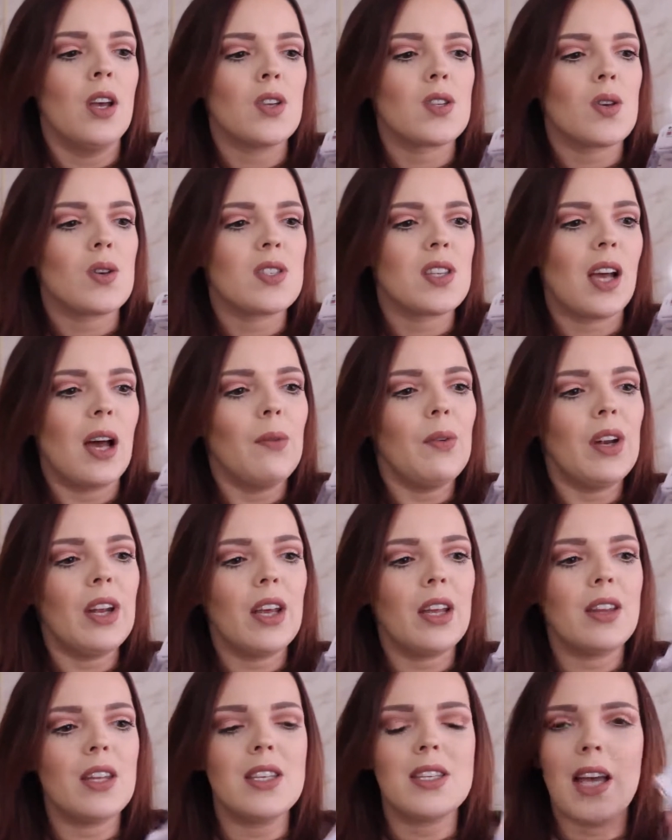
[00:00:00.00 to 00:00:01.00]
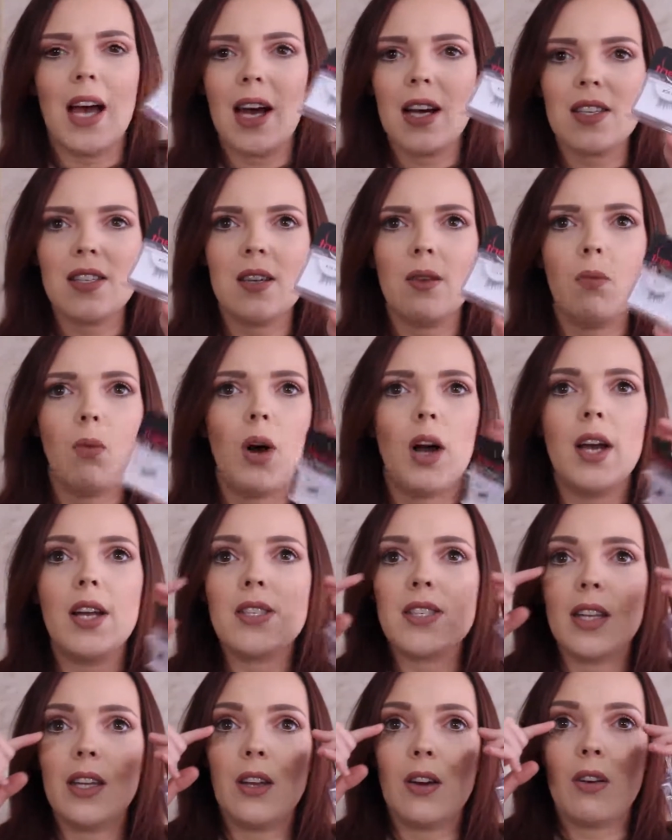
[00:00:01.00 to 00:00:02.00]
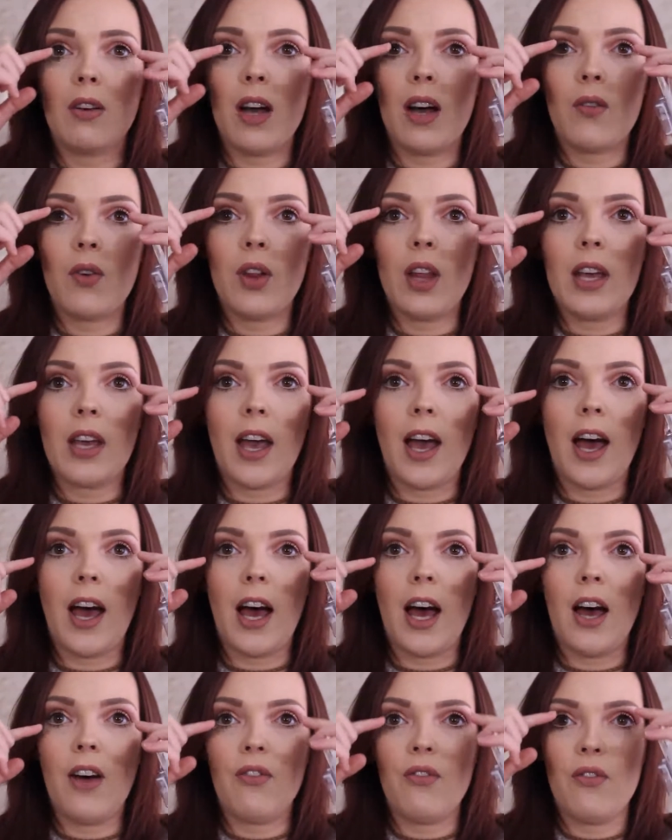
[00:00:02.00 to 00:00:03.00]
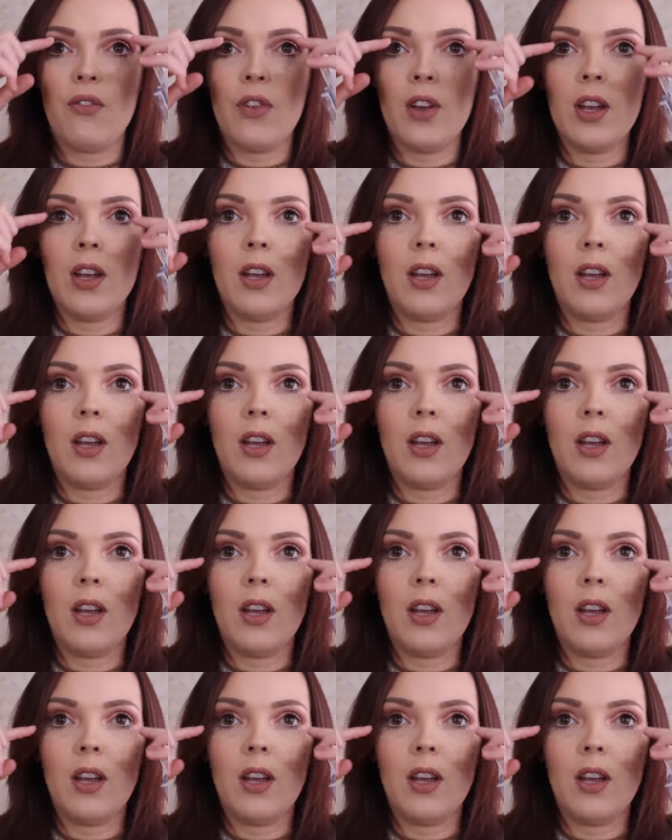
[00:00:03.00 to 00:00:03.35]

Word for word: So I was like, I'm gonna get these accent ones and it will cover like half.